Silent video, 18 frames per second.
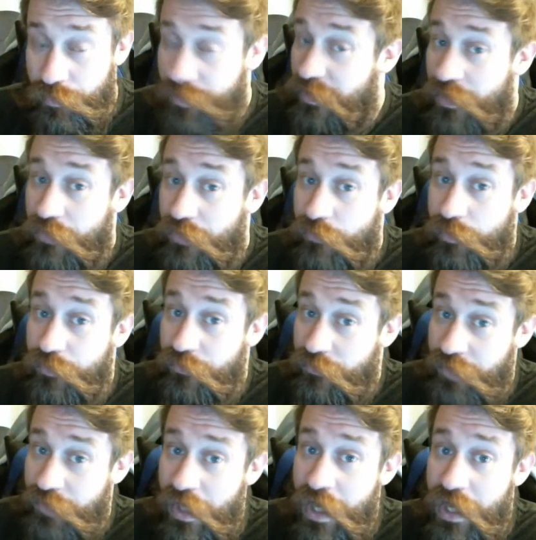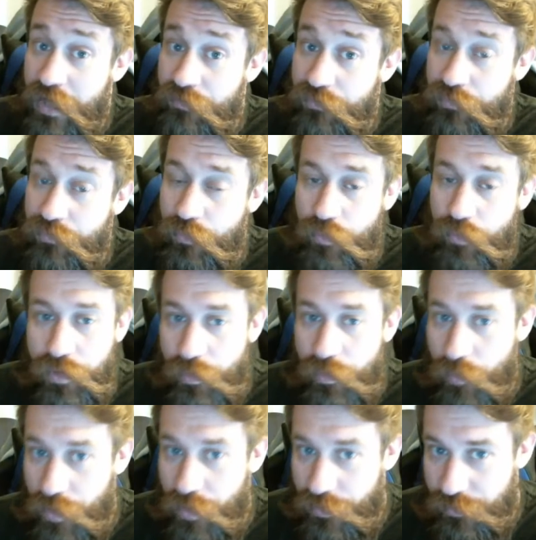because we're scavs. We
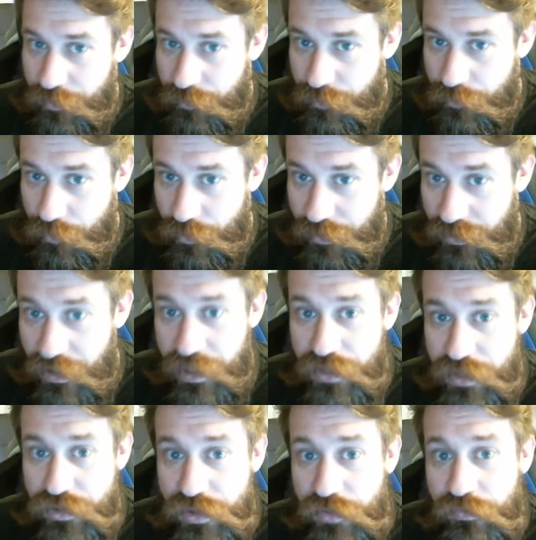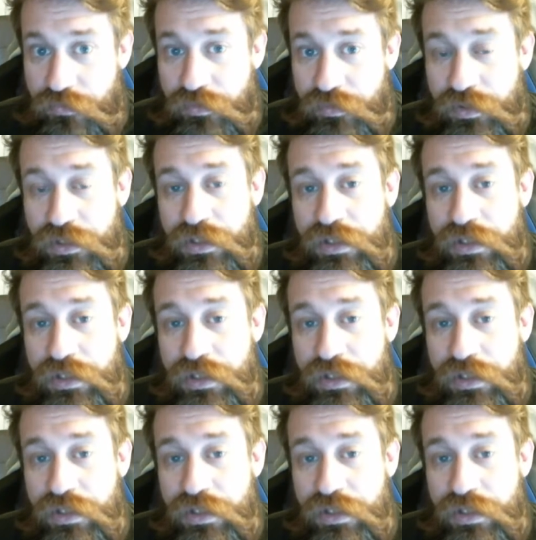want them to engage us.